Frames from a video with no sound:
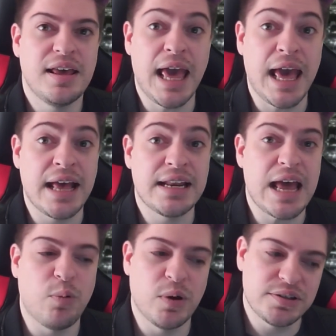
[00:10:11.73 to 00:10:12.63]
And
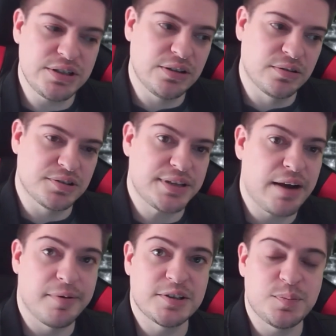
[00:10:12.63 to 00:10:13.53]
once she learns
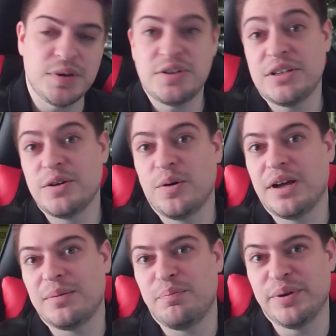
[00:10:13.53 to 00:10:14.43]
that recipe, she can go
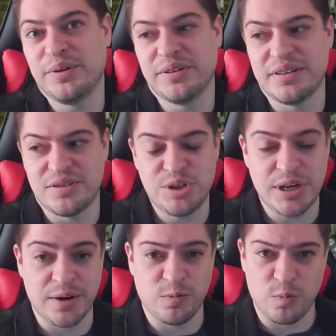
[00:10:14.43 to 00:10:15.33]
ahead and build this
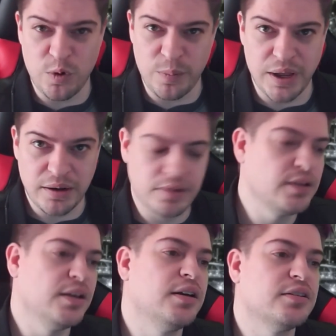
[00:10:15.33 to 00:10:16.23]
giant robot.
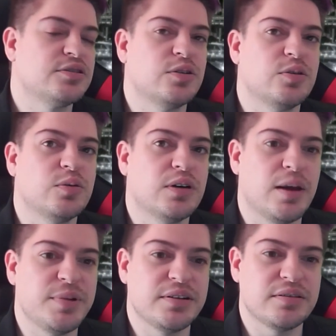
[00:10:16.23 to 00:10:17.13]
So, I
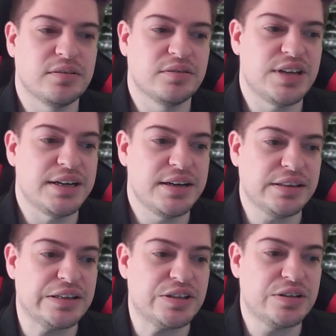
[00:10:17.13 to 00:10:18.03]
mean,
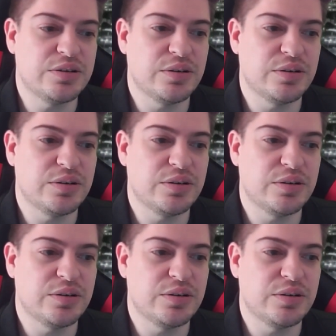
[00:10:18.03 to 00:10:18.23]
technically, she can go